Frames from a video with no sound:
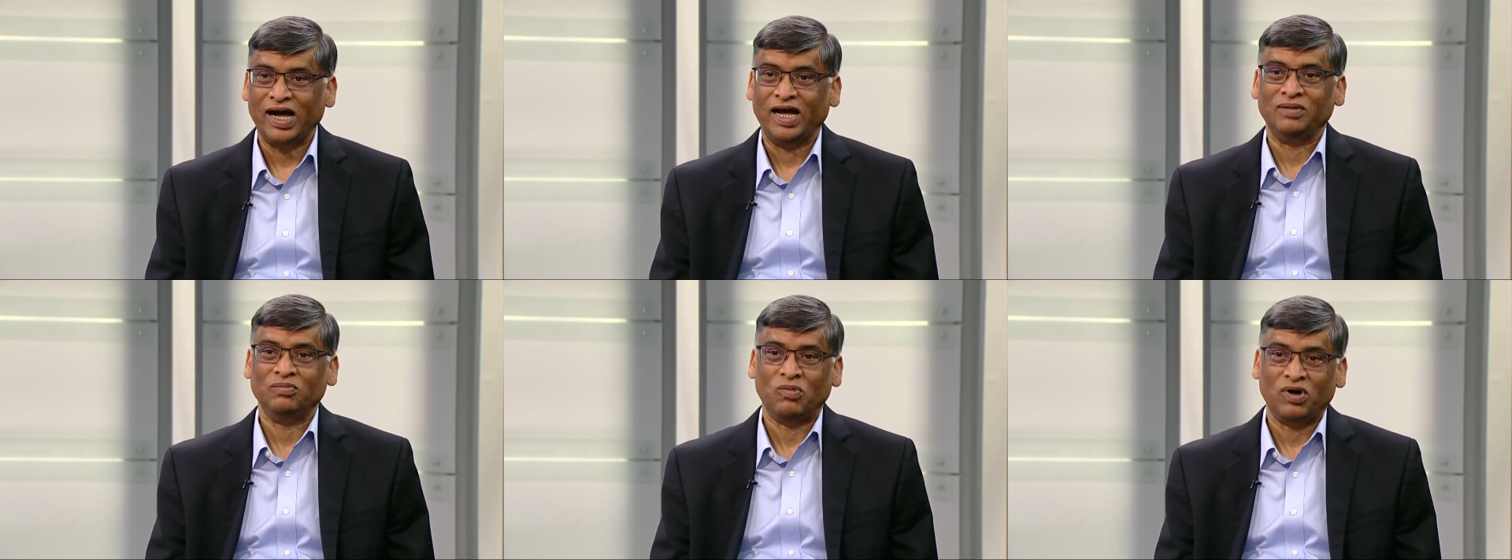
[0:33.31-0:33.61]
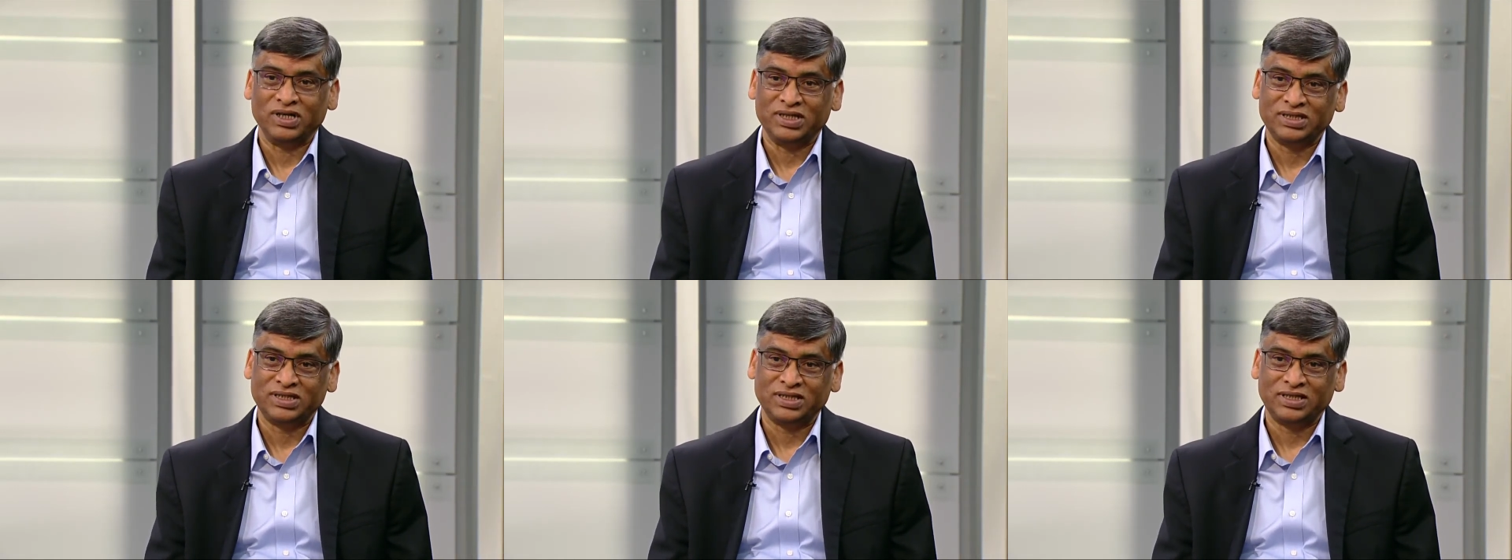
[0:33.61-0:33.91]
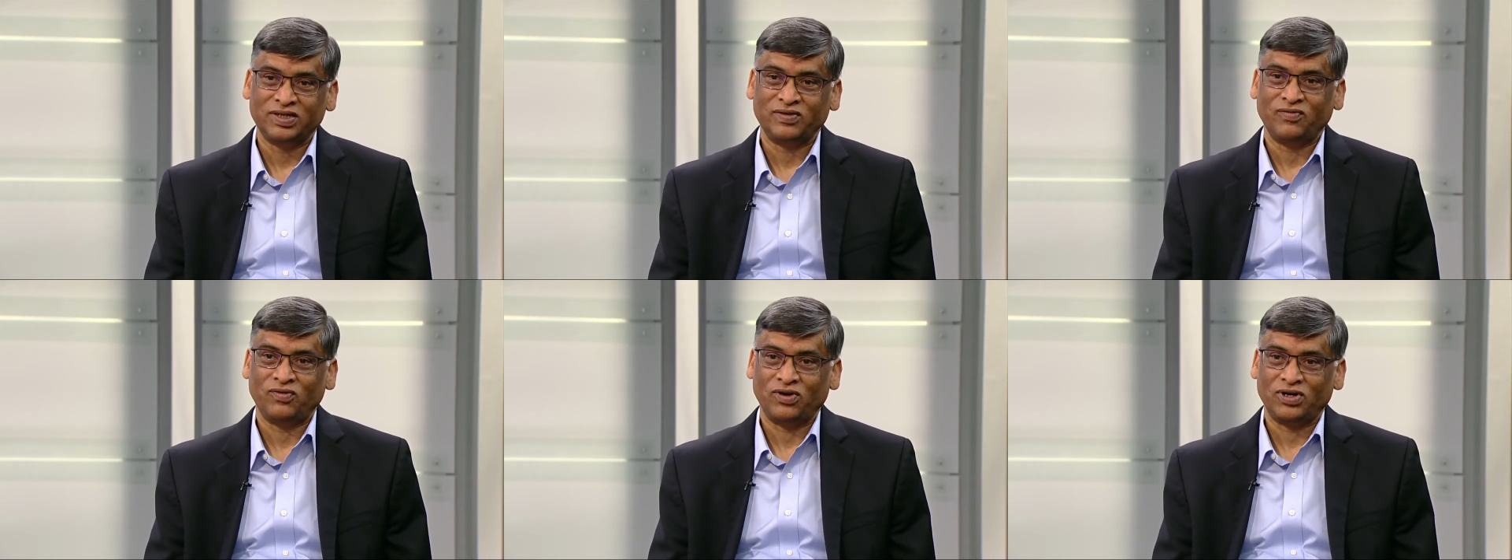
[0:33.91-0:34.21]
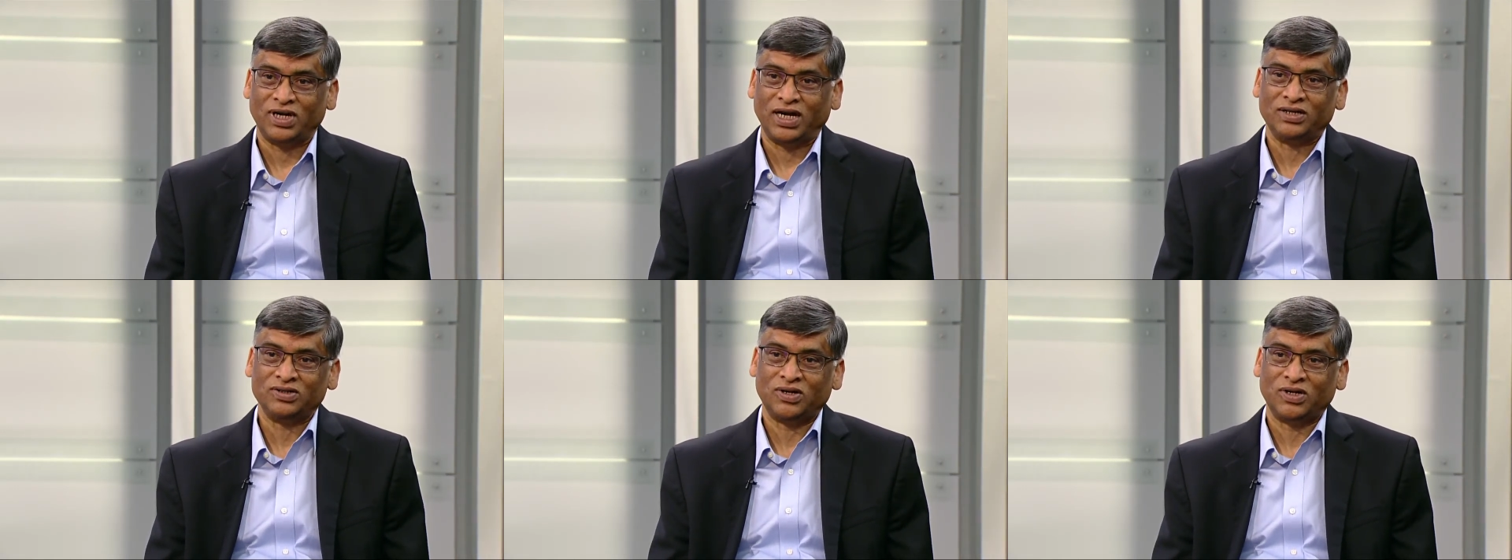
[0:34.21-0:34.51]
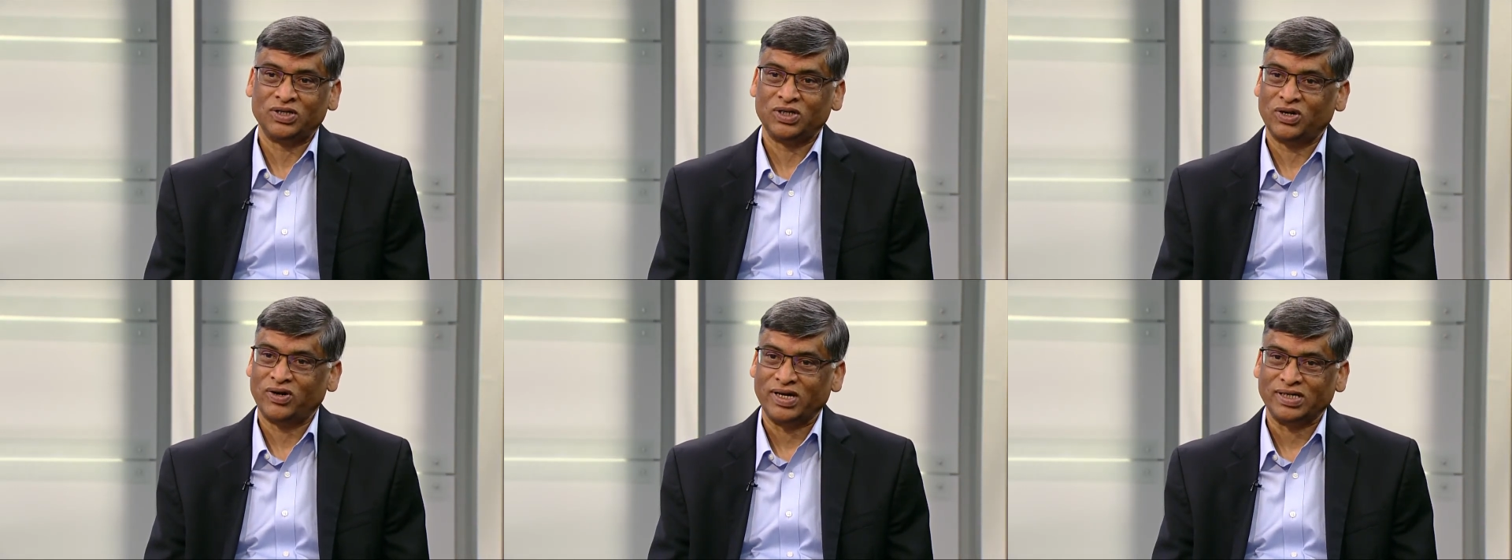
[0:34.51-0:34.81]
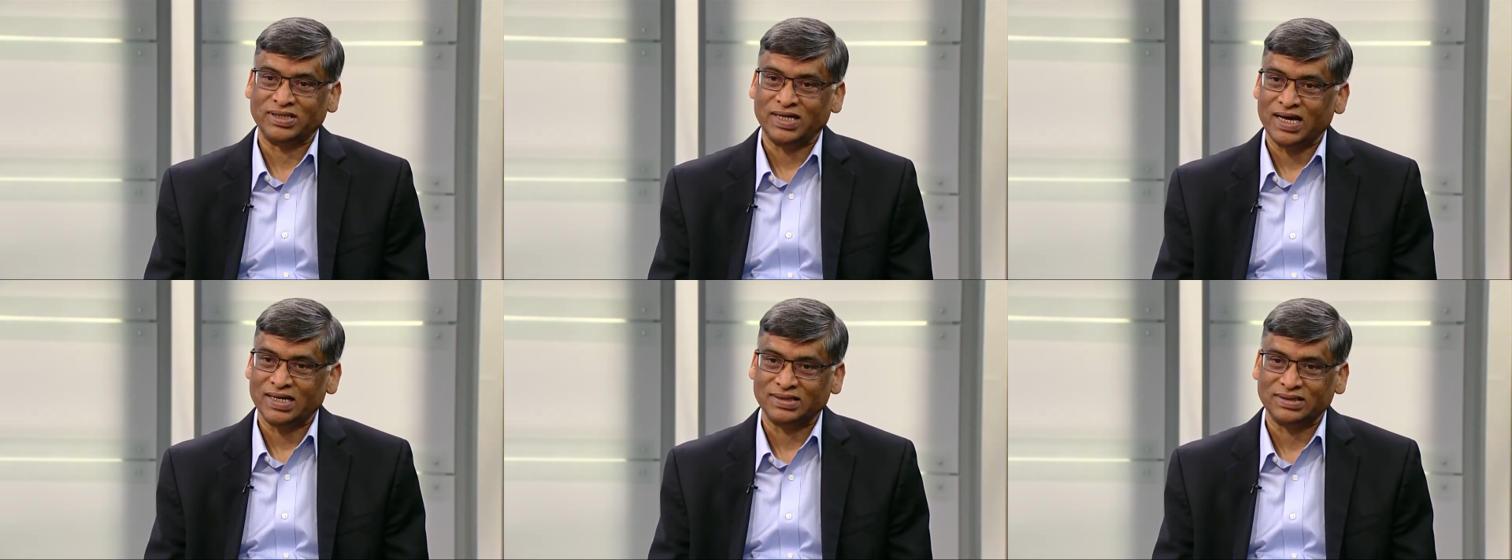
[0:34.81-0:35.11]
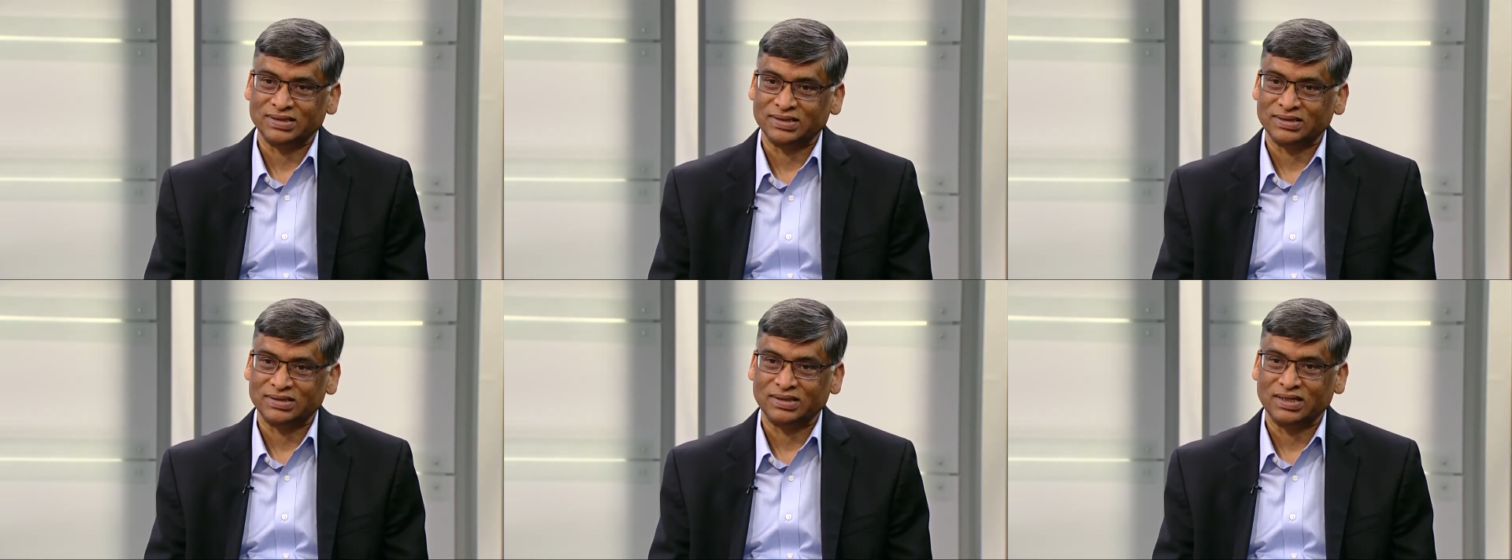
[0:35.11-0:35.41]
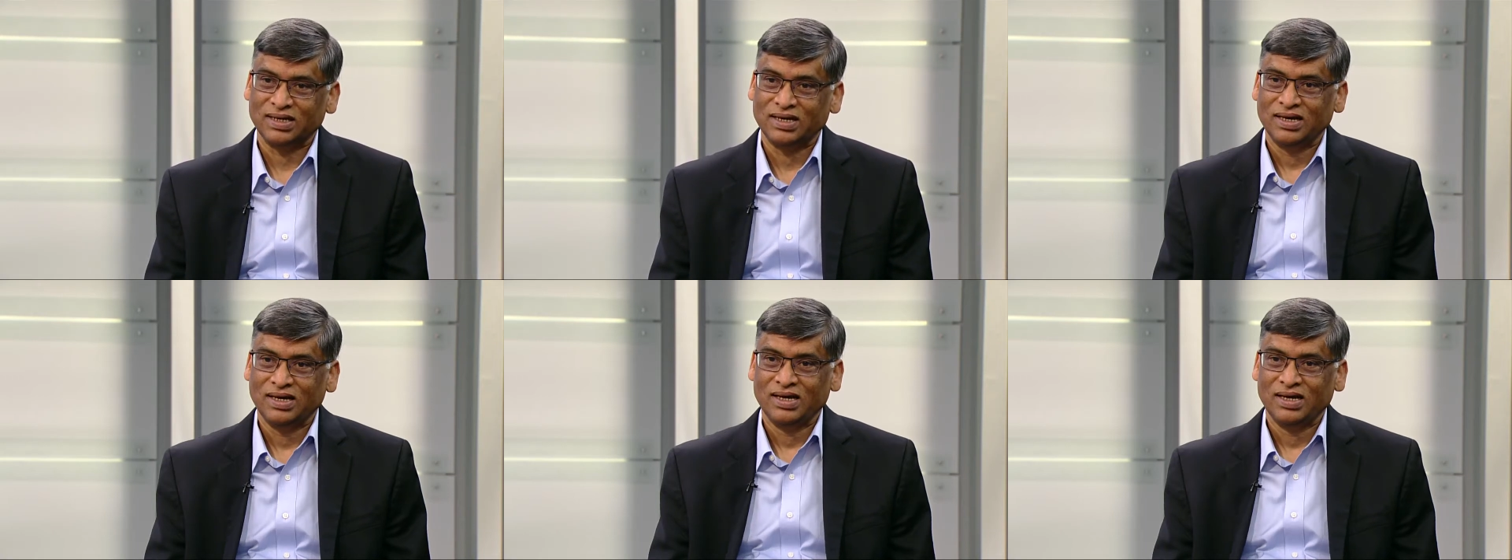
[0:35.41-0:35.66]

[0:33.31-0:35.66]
and monitored for unauthorized access.